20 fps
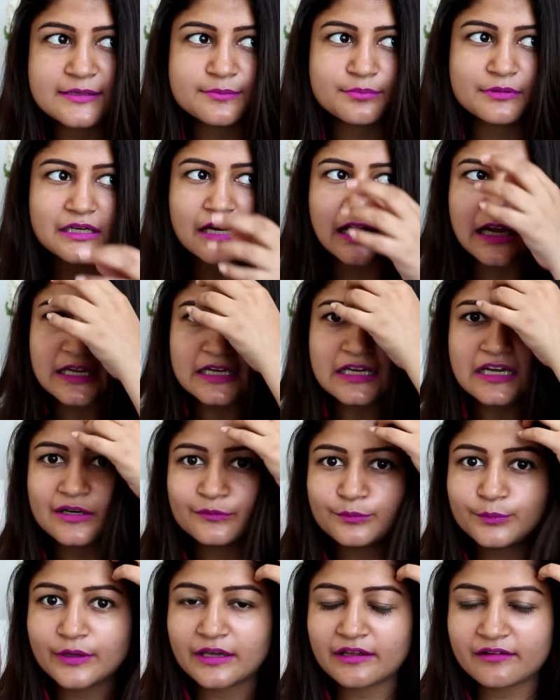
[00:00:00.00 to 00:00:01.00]
but I
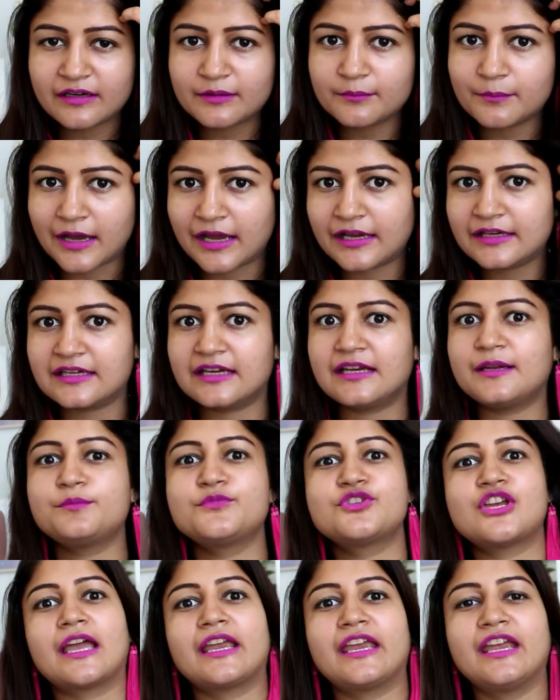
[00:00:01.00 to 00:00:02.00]
love wearing my denim
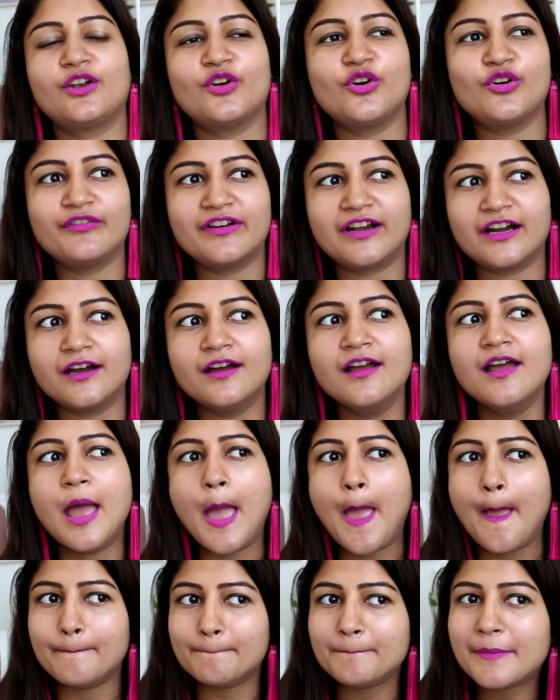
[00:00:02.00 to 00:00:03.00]
jacket over a
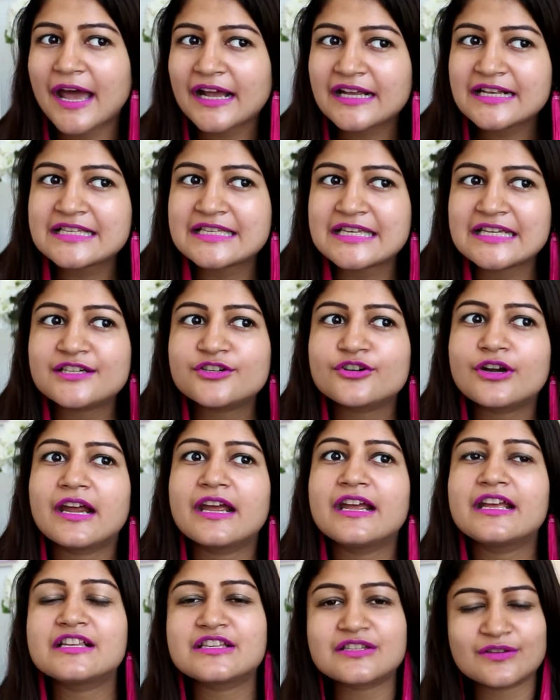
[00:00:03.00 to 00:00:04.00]
maxi
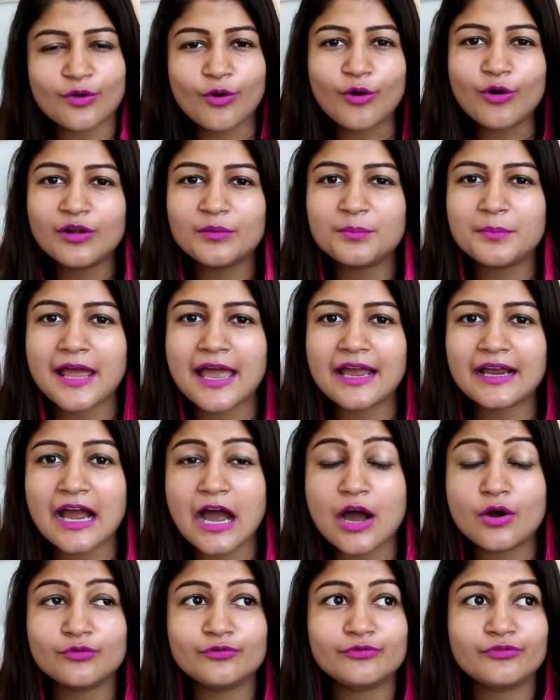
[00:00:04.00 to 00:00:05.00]
dress, all black
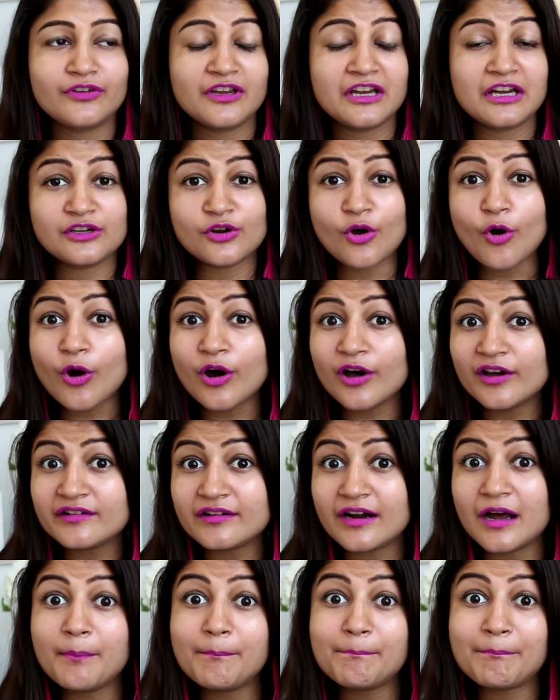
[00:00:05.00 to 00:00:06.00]
outfit, or
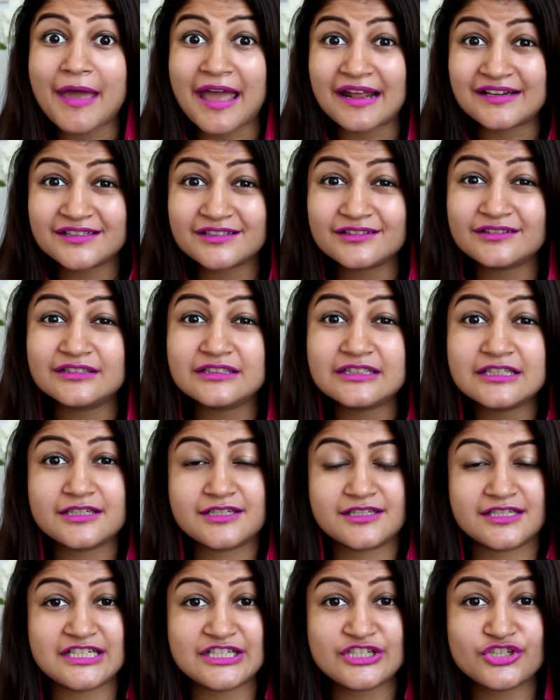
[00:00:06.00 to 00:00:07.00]
a patterned
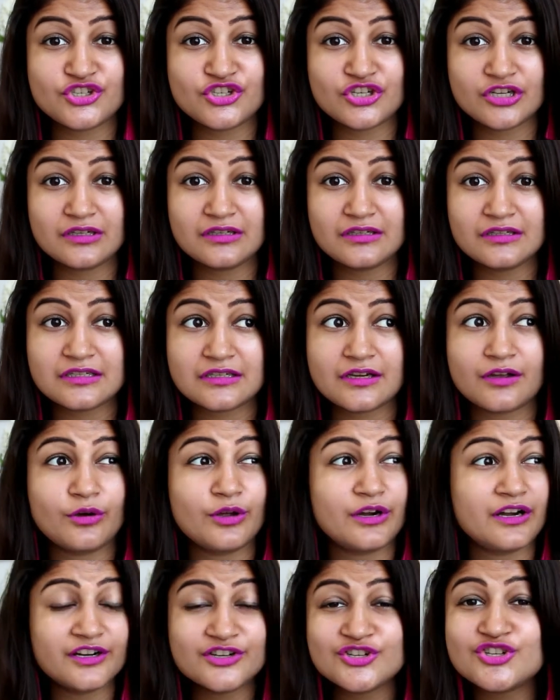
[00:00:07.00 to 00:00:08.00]
t-shirt or
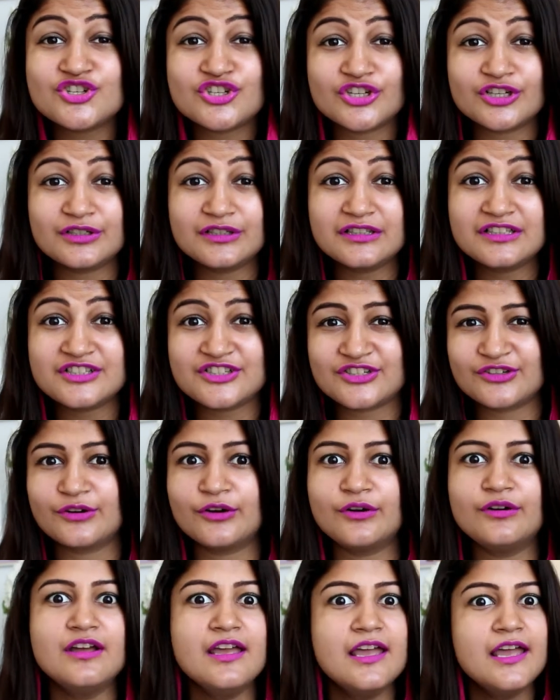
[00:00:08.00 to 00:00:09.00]
a shirt, you
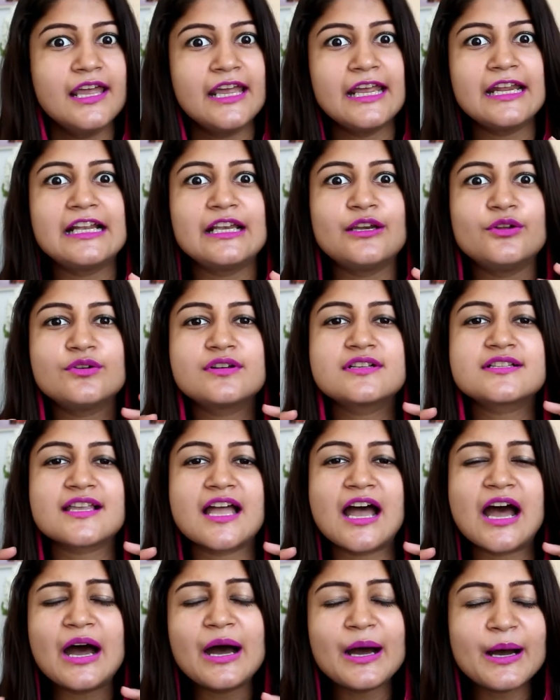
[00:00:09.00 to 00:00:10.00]
know, it looks
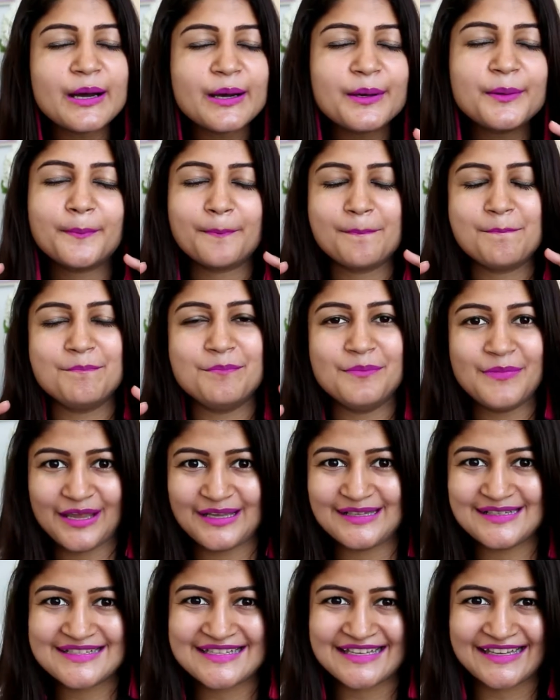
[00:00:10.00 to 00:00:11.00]

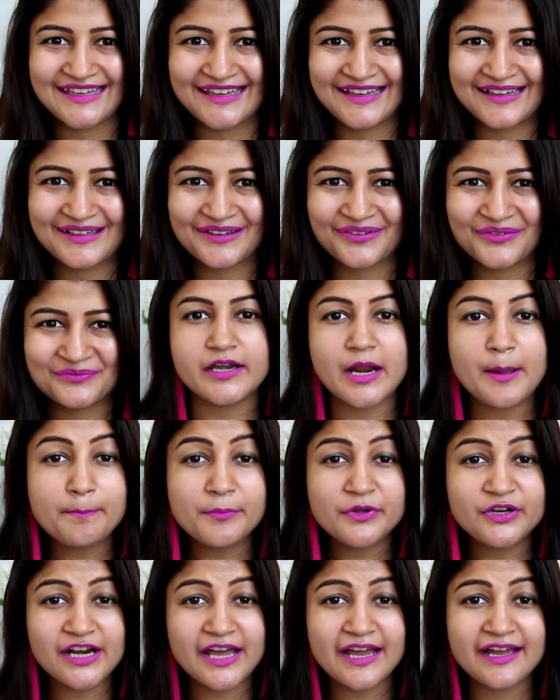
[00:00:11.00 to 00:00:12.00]
amazing.
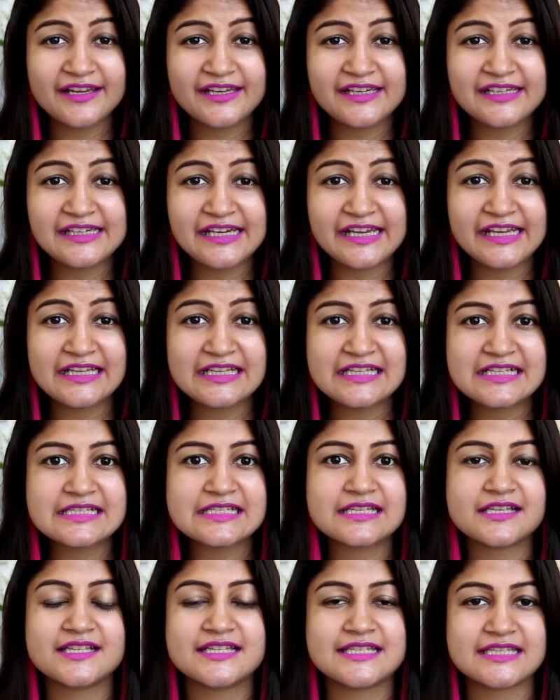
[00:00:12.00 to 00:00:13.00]
Number nine is
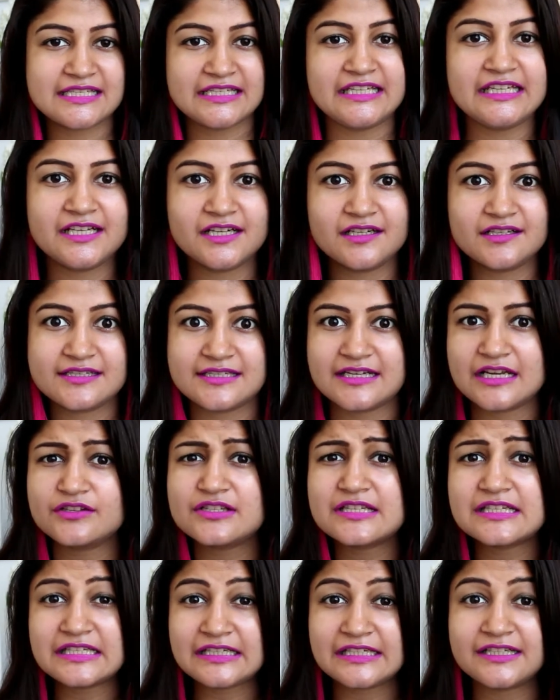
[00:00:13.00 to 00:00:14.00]
sneakers. Now,
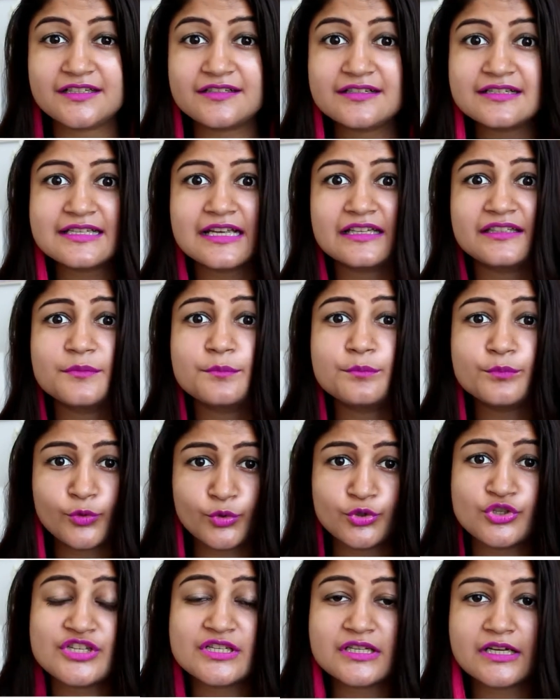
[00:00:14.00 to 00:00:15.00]
sneakers are the
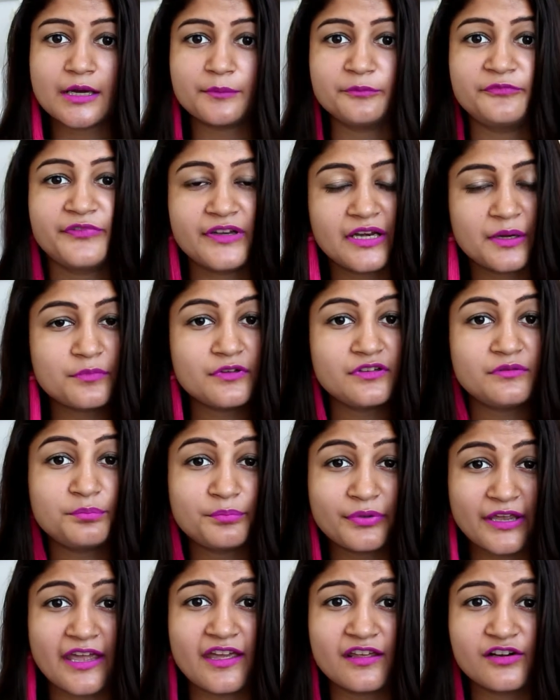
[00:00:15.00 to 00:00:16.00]
most comfortable
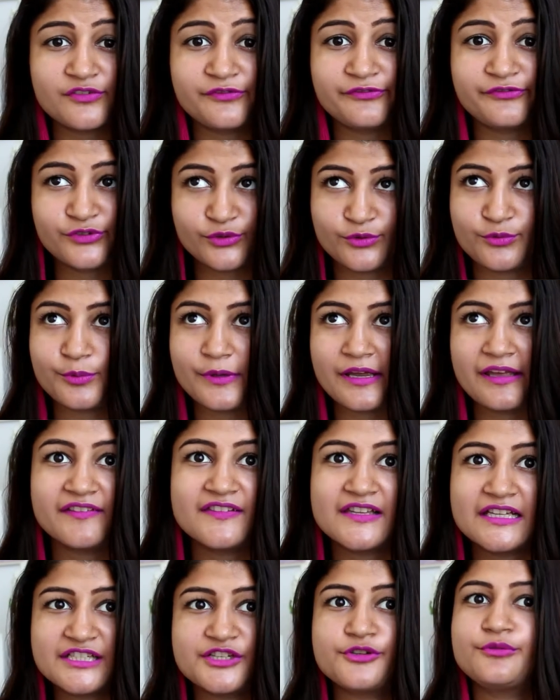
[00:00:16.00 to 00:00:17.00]
pair of footwear
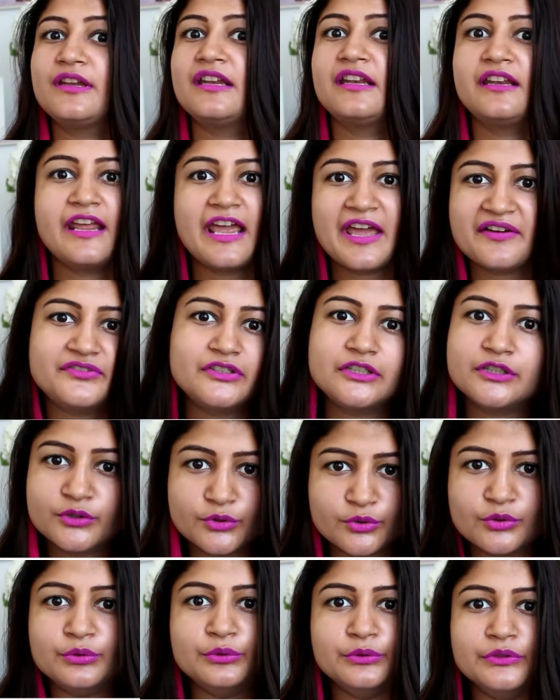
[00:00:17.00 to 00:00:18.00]
that you can ever
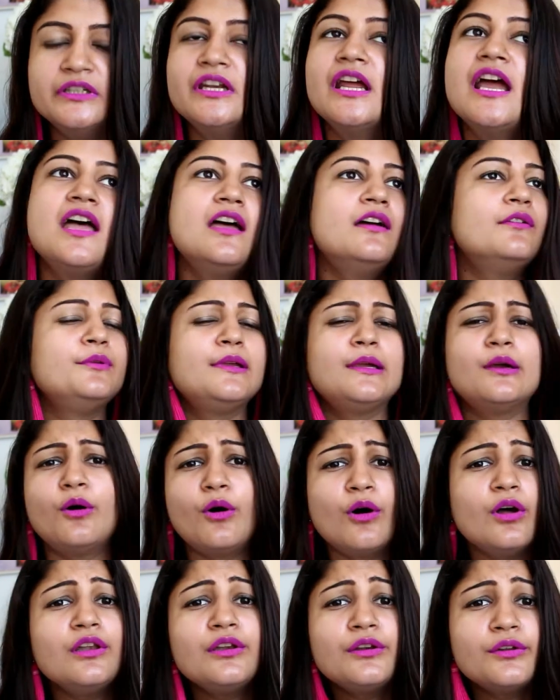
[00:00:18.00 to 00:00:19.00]
own. We
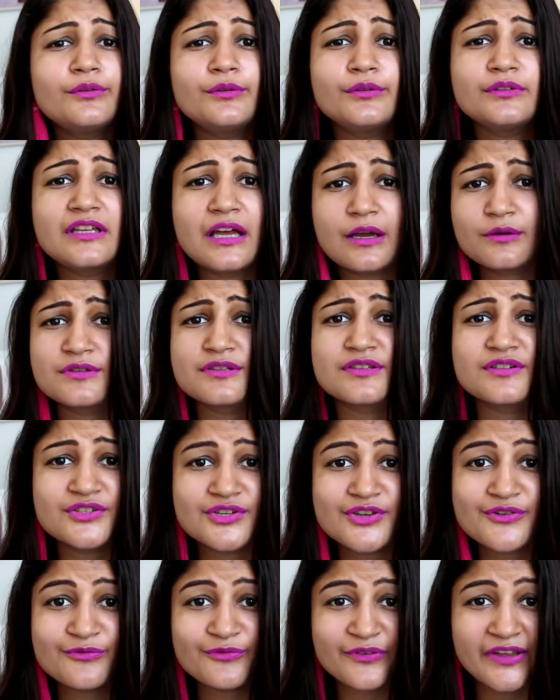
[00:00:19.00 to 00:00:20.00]
all know thousands
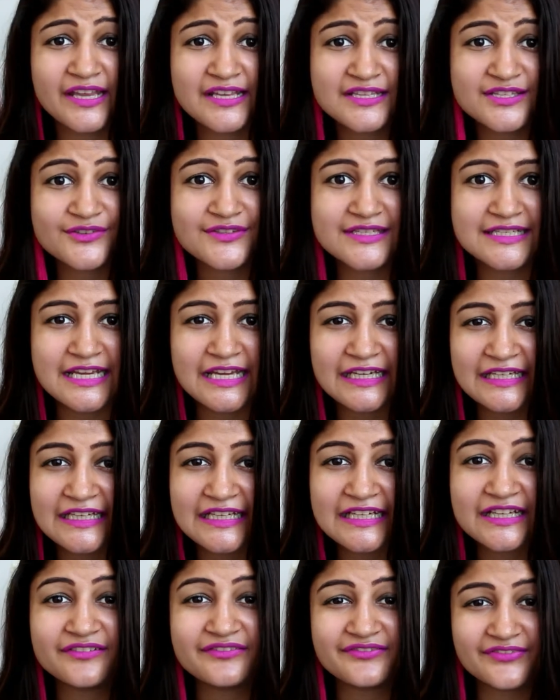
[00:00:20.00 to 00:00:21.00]
of ways of
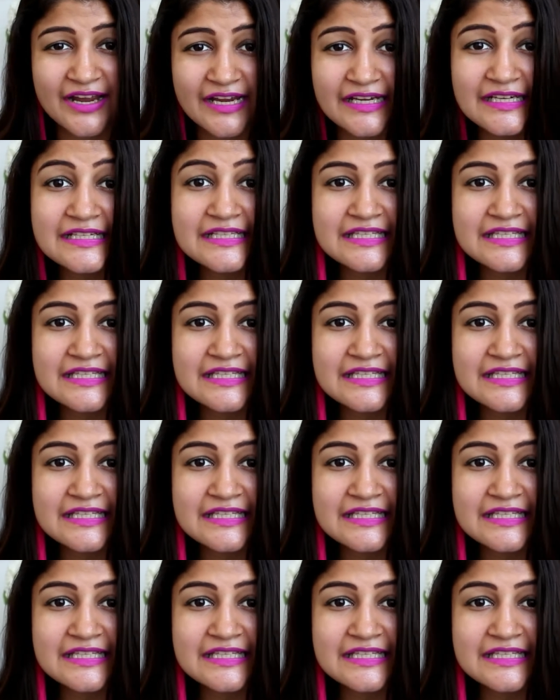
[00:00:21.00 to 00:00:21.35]
styling a white